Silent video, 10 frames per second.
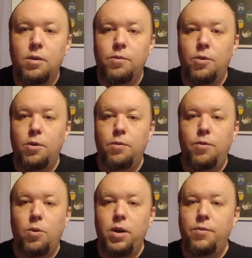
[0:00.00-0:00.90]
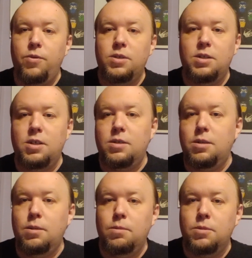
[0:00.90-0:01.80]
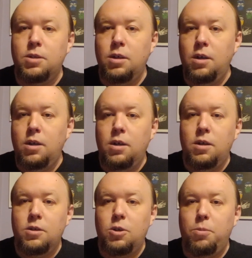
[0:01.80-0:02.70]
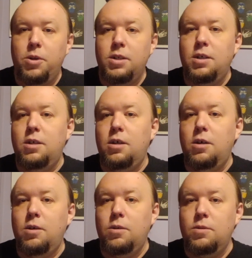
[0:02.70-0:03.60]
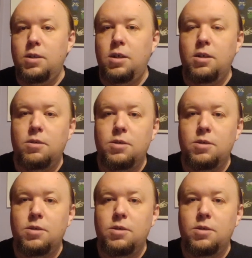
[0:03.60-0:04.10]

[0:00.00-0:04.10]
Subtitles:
for 4 different systems: Super Nintendo, Nintendo